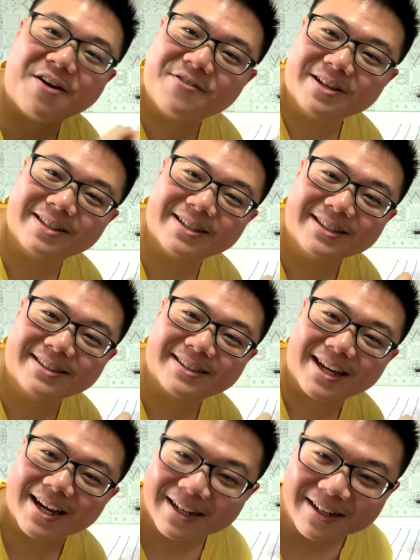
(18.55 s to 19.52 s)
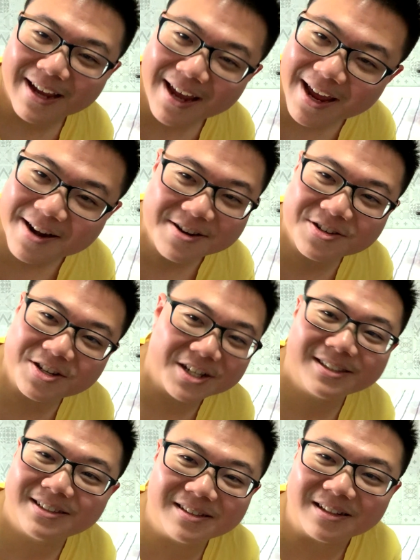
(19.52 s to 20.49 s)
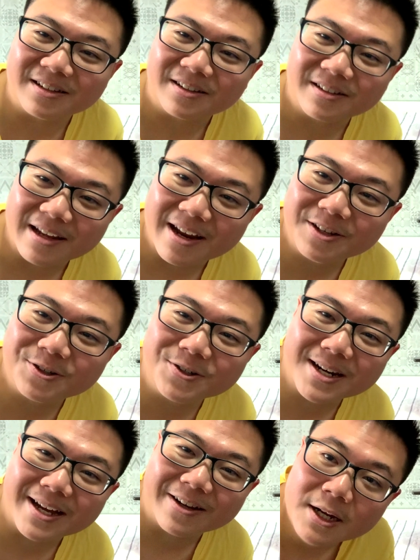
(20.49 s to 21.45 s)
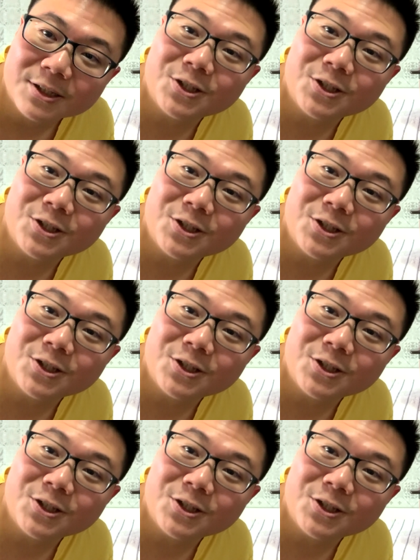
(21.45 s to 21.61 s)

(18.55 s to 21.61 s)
everything inside and just let it cook. Lah.